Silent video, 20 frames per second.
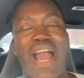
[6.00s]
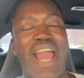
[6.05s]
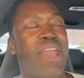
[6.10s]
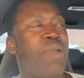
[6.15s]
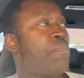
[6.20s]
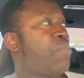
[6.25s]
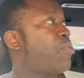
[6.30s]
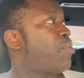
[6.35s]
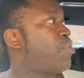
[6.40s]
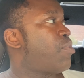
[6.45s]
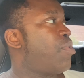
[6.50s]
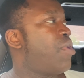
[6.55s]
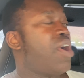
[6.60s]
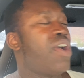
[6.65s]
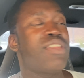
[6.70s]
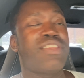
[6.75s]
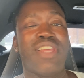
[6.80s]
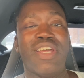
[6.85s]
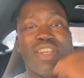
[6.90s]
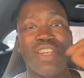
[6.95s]
April,
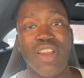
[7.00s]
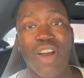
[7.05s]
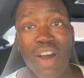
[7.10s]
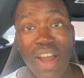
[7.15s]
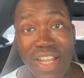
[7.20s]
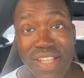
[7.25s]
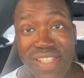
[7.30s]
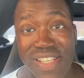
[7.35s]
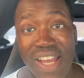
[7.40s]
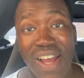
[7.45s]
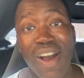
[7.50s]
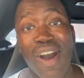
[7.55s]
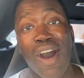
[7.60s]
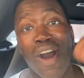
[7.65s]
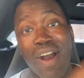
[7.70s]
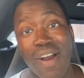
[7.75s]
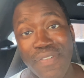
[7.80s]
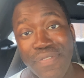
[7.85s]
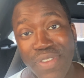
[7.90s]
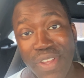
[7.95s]
the night
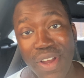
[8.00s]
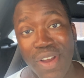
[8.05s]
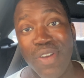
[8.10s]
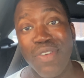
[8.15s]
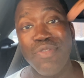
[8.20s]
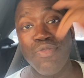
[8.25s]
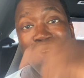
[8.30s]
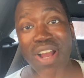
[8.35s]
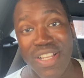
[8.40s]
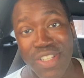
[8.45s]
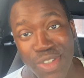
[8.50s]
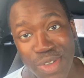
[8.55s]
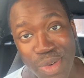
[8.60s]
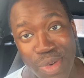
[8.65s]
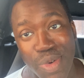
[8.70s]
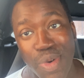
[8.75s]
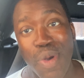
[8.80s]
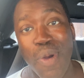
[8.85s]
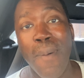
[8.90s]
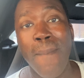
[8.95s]
after
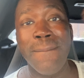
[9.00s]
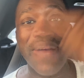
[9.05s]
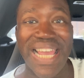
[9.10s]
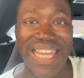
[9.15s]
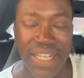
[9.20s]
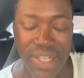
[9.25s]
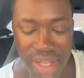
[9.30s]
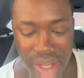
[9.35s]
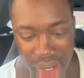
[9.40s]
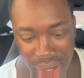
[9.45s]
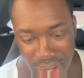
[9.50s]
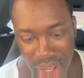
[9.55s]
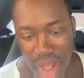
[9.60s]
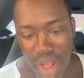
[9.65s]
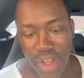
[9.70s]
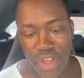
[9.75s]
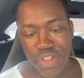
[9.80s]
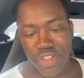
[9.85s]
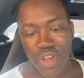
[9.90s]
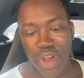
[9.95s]
WrestleMania.
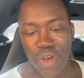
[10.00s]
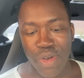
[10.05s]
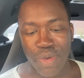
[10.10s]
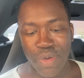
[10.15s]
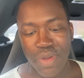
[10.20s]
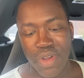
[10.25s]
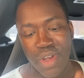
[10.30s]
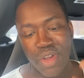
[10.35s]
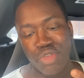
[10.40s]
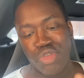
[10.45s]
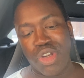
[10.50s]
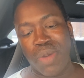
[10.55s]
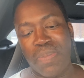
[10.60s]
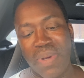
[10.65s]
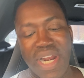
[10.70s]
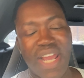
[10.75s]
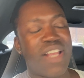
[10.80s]
So Triple